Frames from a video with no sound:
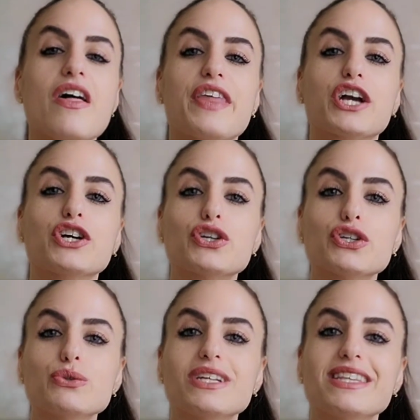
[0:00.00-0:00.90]
that
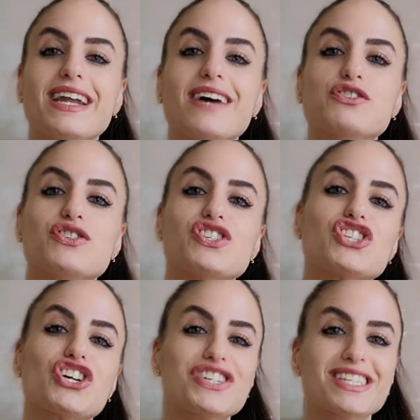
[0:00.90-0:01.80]
concluded that after a star